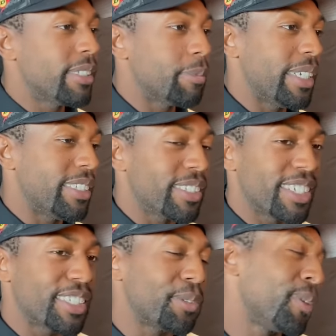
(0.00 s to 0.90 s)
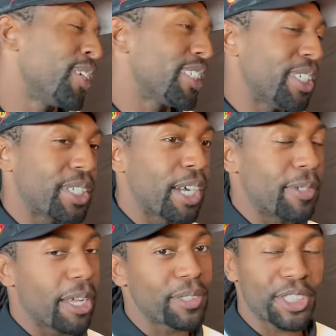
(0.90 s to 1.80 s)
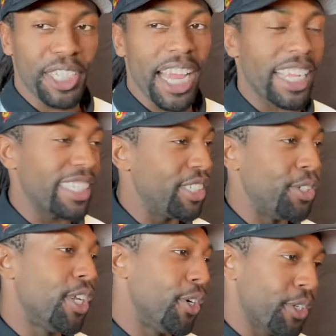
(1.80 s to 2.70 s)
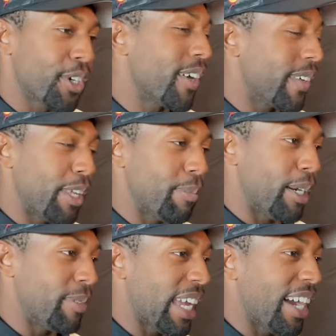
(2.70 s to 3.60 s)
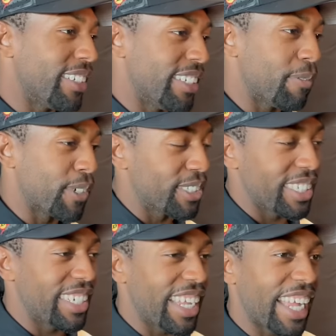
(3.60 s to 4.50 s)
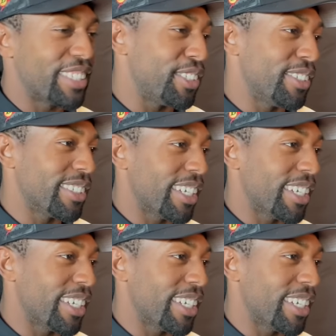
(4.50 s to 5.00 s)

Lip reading: I mean, there's nothing worse than coming off the track and you know you're already bummed out and the first thing they ask you is,